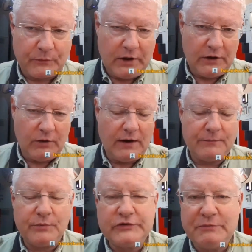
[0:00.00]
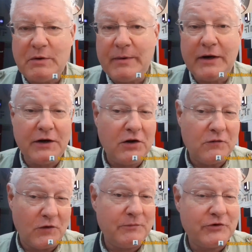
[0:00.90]
Hello, I presume you mean hello
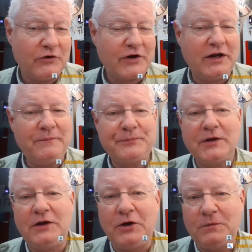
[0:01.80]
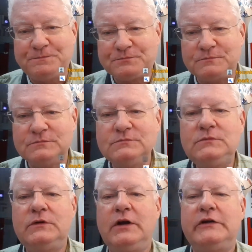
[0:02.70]
from Turkey. Hello.
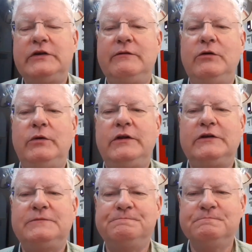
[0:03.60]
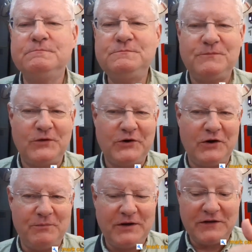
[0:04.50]
Nice to have you with us. There you
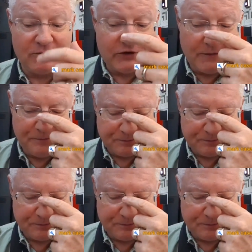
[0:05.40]
go, big thumbs up.